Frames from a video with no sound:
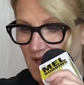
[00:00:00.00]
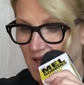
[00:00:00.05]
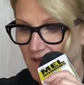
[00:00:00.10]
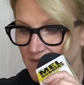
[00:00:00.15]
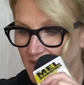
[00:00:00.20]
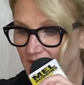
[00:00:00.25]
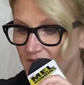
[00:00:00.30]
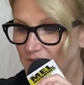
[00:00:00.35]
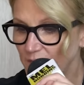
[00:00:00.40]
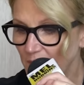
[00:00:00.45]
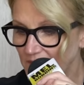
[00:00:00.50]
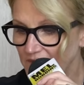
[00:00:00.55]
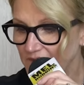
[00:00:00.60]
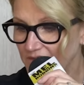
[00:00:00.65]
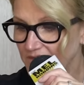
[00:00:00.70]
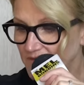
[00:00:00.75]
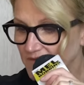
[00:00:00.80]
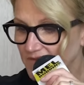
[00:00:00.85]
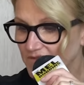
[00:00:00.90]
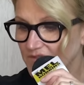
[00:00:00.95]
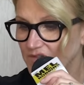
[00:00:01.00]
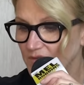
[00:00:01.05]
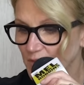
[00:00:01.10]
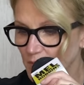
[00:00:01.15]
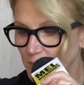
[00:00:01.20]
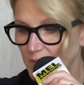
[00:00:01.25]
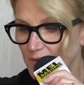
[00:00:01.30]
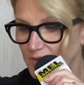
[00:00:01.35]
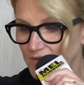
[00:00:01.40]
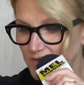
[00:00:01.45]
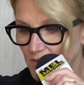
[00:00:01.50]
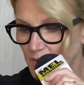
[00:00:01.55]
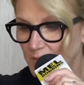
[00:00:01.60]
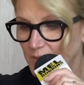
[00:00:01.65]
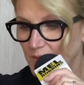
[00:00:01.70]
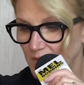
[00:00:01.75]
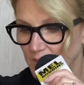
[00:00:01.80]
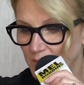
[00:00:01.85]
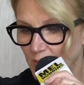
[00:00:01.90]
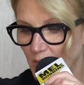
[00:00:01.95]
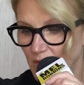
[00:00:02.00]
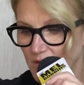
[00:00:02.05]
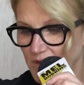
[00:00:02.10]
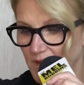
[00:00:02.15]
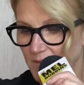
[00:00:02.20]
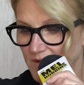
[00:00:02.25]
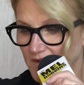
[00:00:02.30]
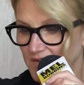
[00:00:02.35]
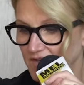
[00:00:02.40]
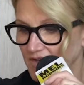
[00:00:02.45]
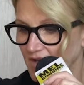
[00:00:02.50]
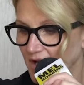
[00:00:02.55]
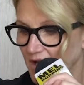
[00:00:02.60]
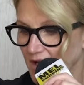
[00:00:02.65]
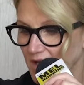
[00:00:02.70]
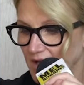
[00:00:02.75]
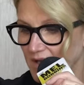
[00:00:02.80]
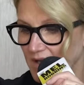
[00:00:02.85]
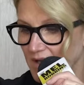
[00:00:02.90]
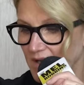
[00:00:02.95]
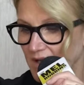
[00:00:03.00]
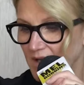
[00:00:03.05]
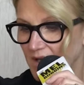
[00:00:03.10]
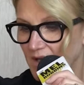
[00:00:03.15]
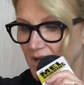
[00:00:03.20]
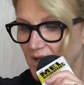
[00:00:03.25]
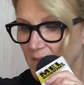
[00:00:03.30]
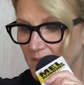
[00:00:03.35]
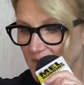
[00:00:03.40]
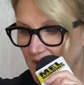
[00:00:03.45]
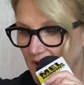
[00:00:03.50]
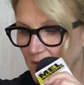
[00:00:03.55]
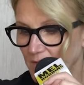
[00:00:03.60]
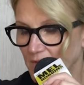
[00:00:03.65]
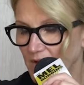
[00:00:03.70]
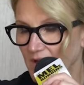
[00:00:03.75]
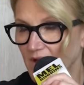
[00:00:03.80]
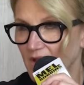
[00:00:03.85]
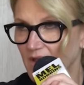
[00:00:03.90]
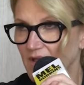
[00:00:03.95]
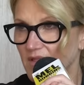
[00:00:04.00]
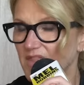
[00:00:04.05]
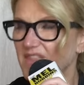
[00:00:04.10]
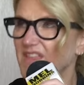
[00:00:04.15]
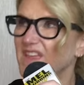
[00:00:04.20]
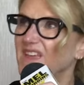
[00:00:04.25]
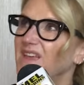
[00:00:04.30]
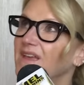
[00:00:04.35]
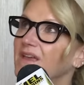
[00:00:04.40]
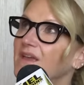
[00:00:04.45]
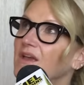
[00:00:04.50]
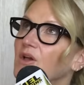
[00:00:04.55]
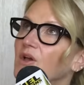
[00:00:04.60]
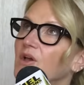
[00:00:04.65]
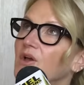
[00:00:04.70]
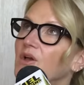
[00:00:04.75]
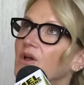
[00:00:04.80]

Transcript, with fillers: And that's why this is super, super important. I'm going to talk about the